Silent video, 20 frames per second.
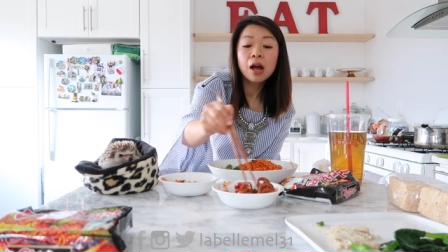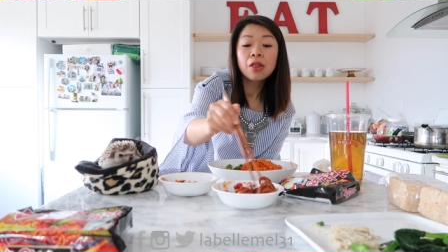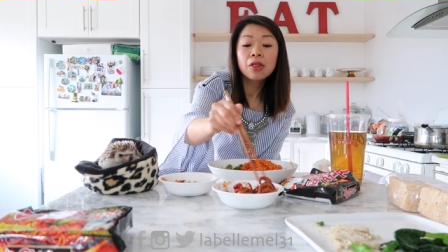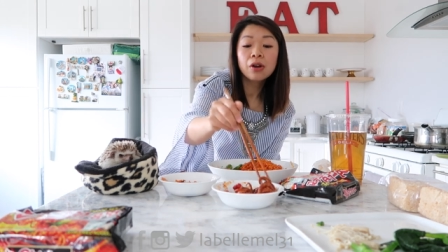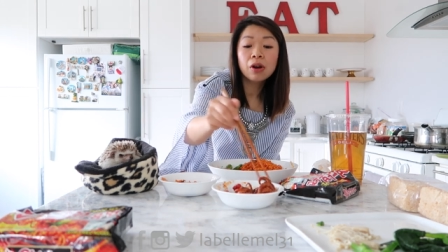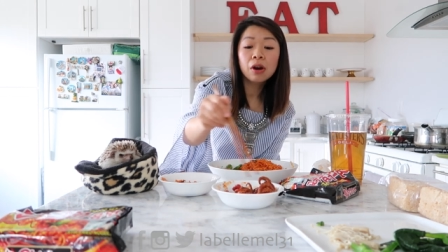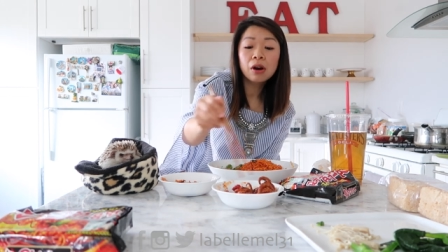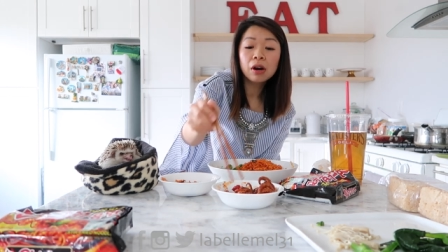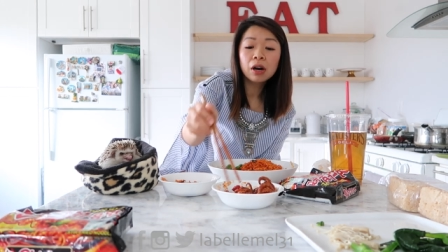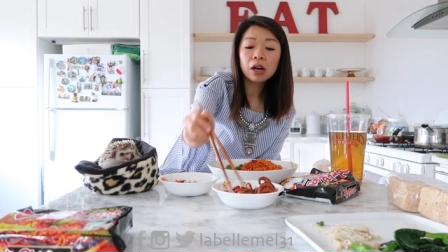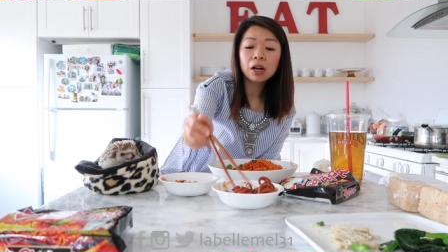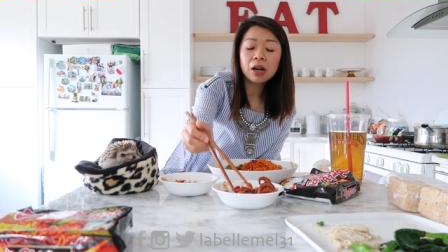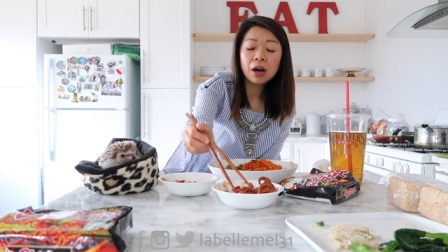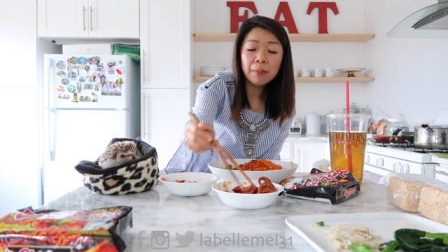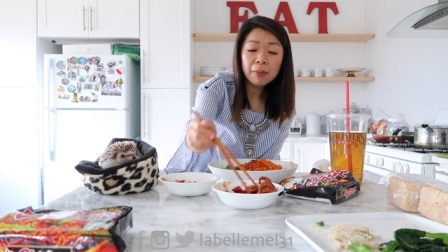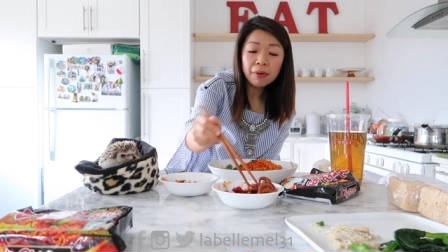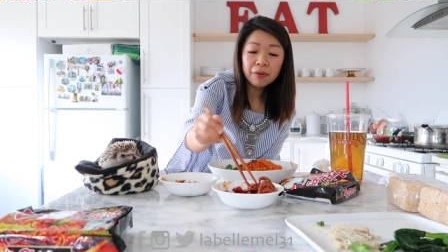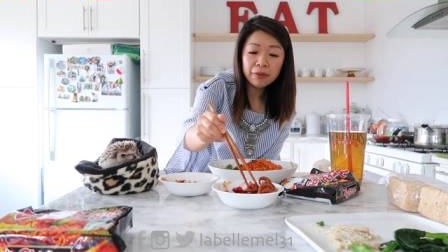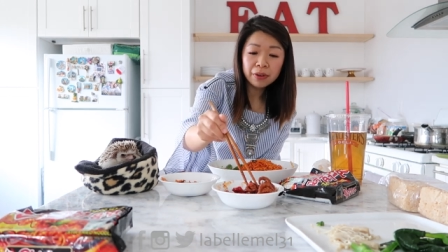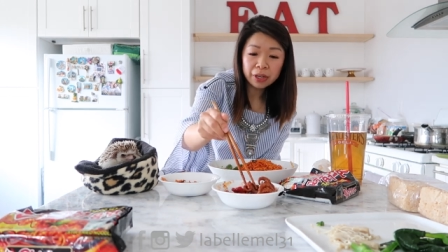there are a
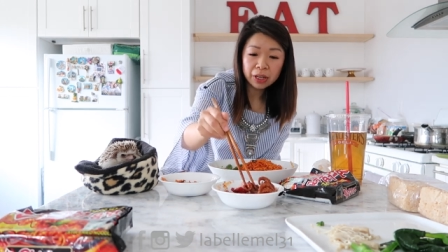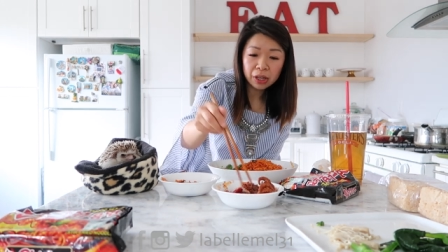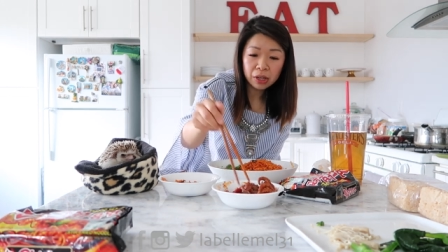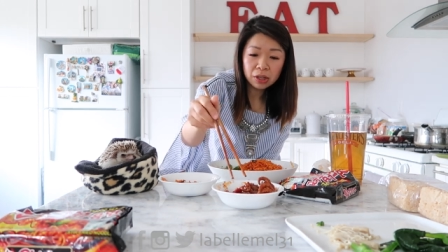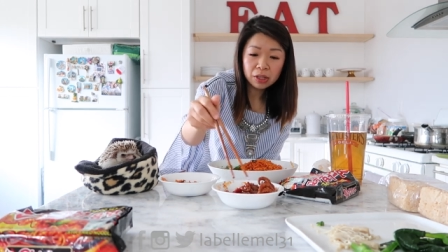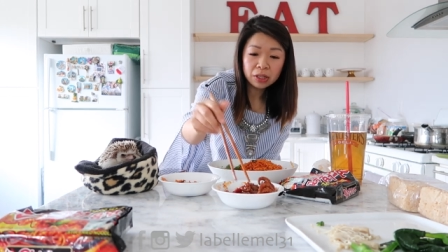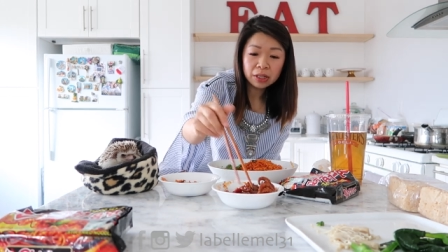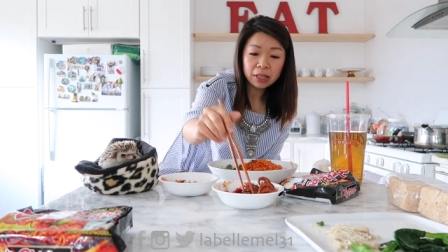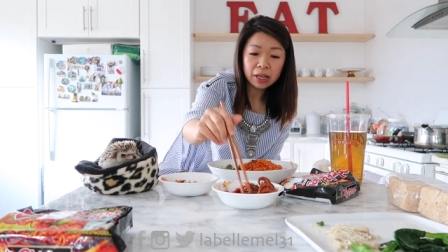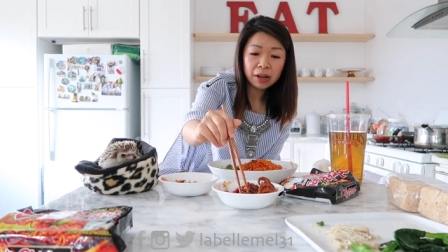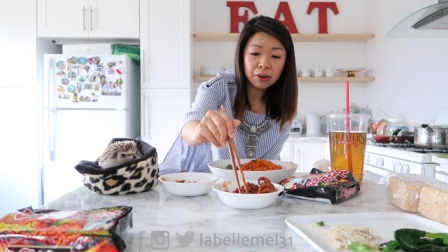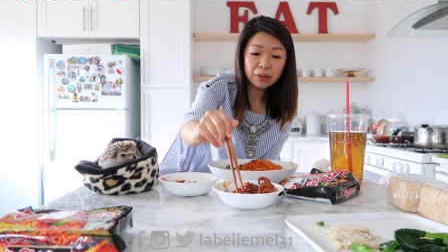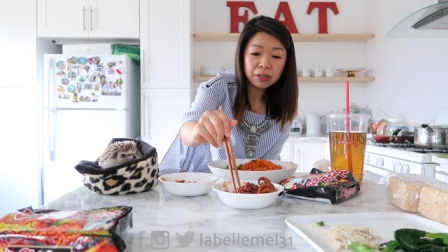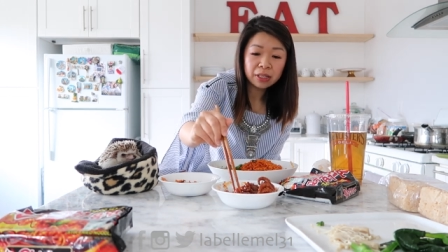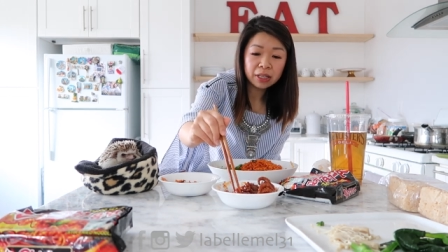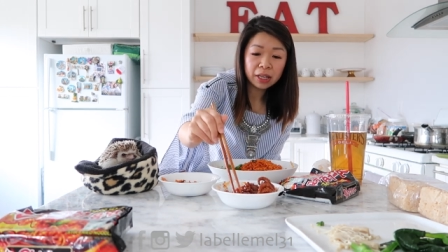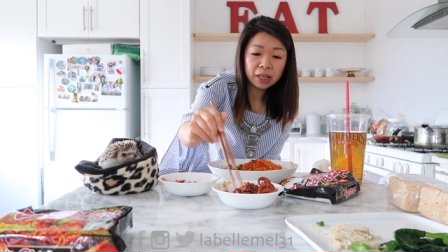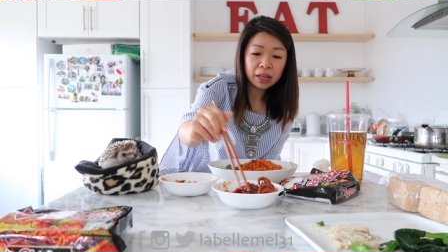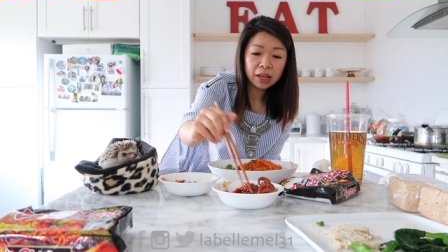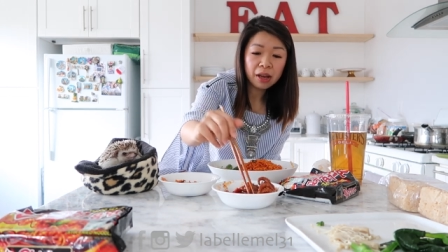couple videos that I
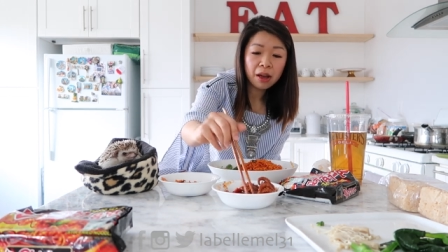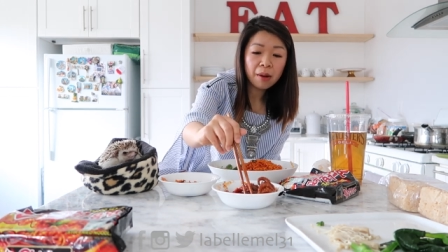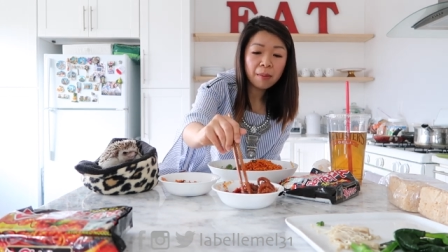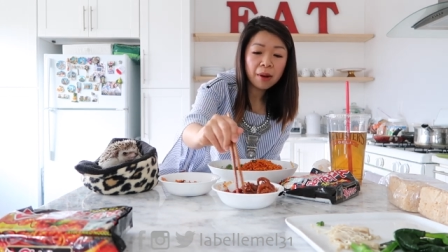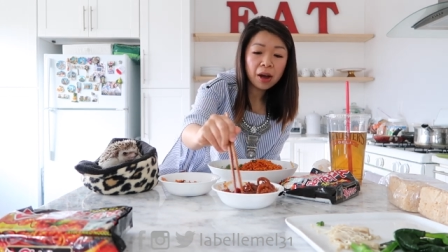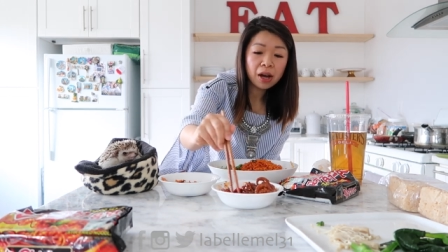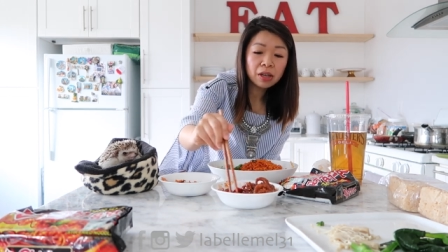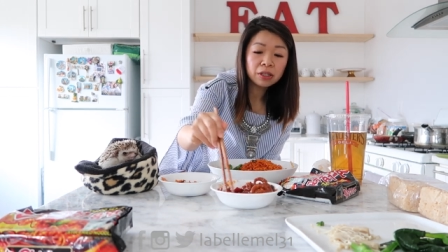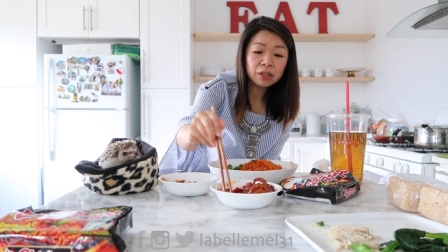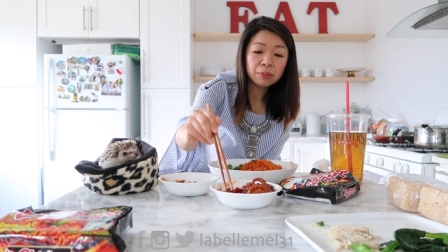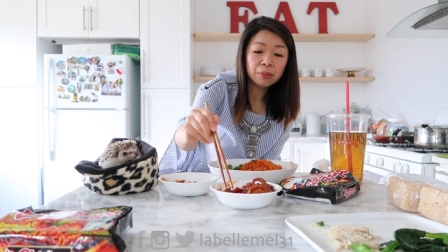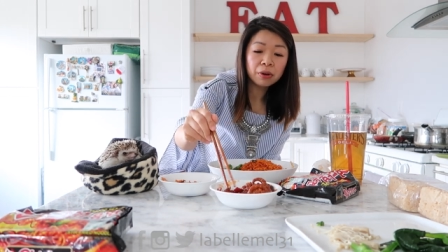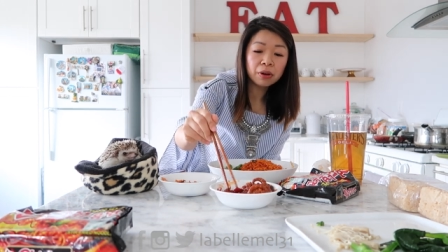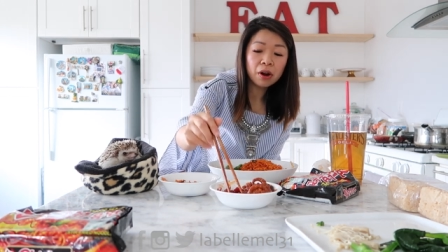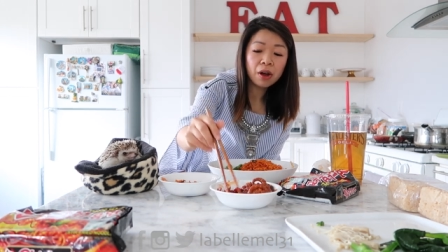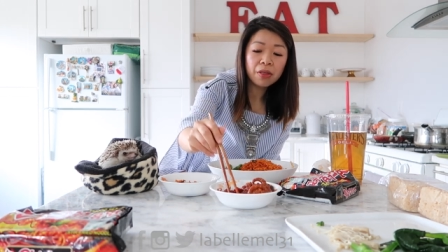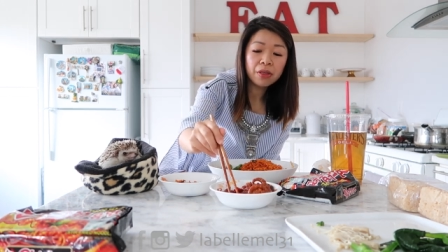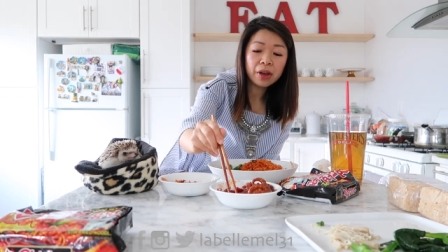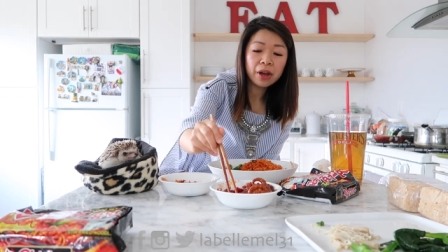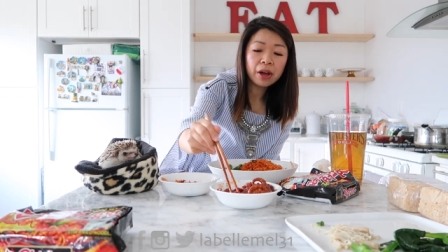was thinking about to put
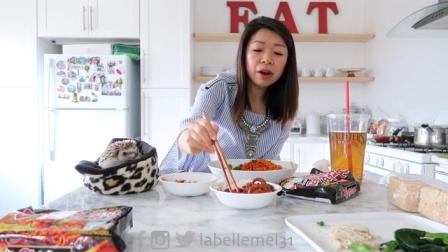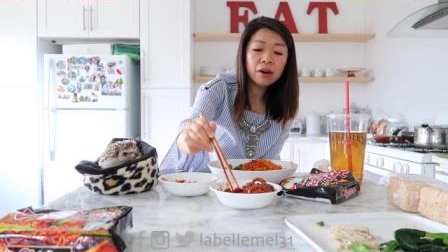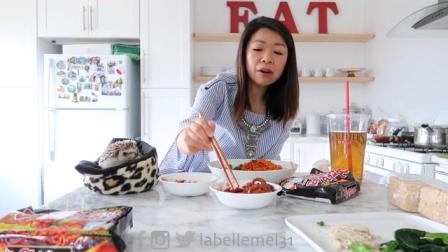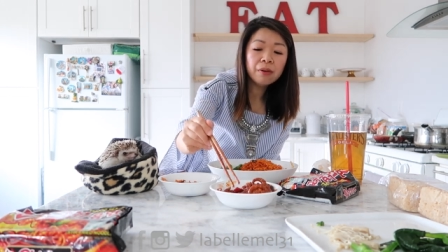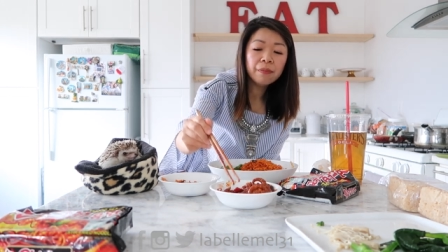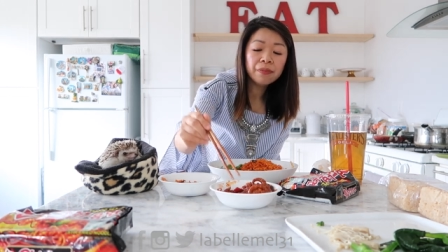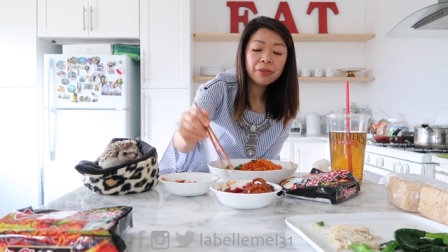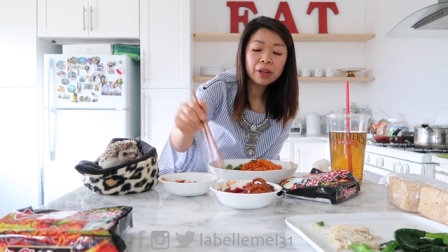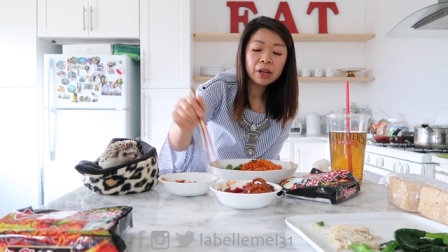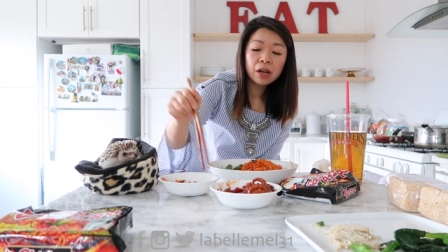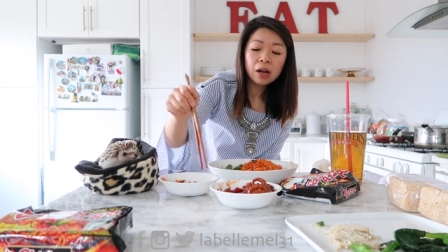on there